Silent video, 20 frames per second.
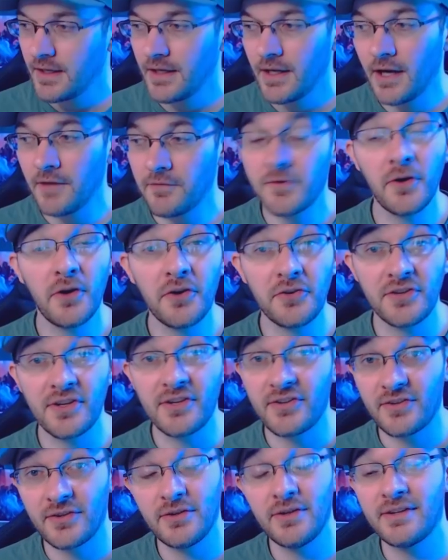Of course,
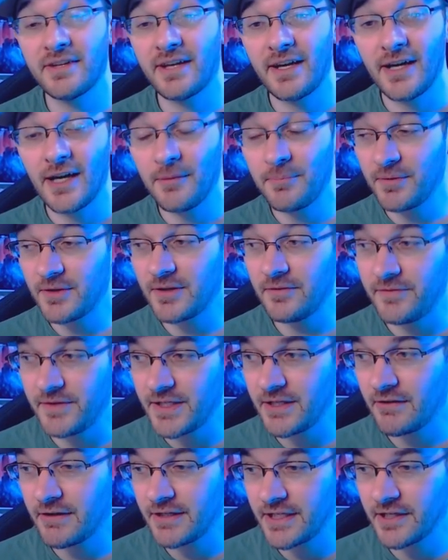as soon as I upload a
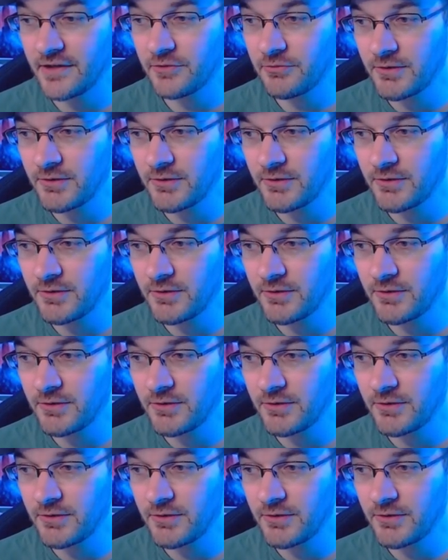video on here,